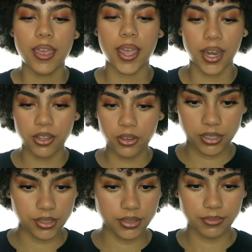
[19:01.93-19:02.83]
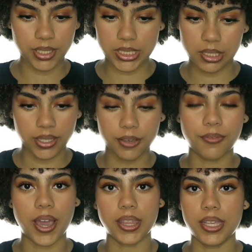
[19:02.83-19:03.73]
and just easily
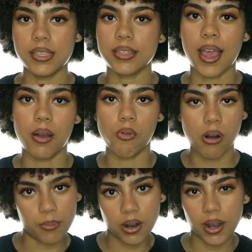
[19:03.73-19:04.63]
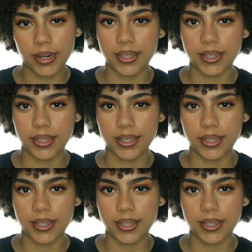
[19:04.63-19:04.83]
find these at Walmart.